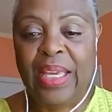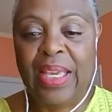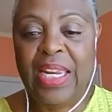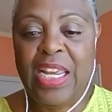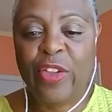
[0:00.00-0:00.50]

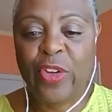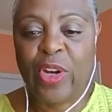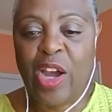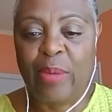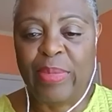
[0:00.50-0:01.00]
Any other
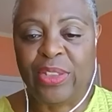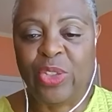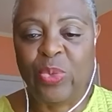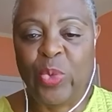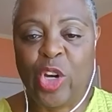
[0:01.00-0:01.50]

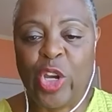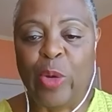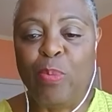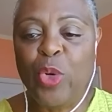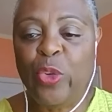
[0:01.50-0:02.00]
comments? We're going to
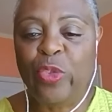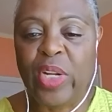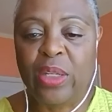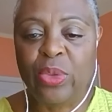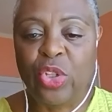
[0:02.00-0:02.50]
move
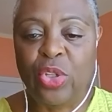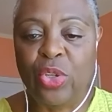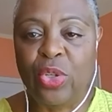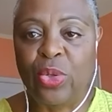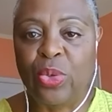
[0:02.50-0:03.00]
now
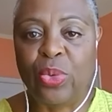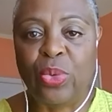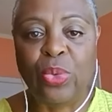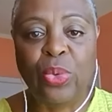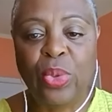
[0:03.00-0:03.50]

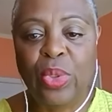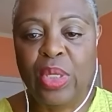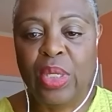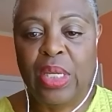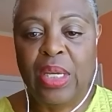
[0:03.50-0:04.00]
to,
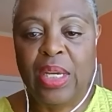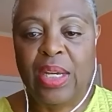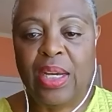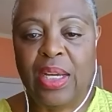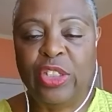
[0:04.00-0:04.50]

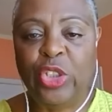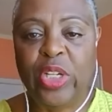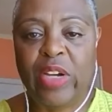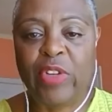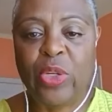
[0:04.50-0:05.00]
unless
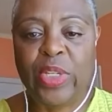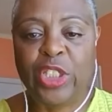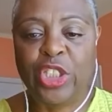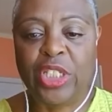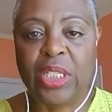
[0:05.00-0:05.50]
you have a
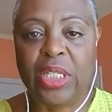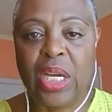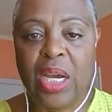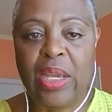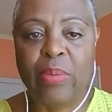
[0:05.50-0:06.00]
question,
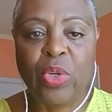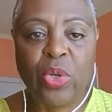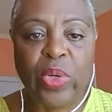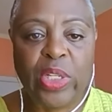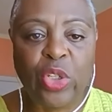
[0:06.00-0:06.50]
I am
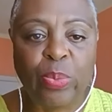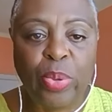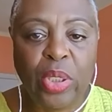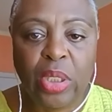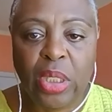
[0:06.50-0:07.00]
going to
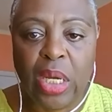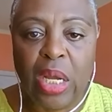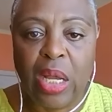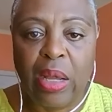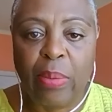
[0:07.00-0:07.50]
pull
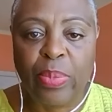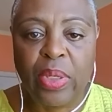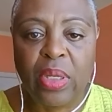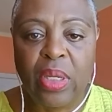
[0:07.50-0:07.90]
up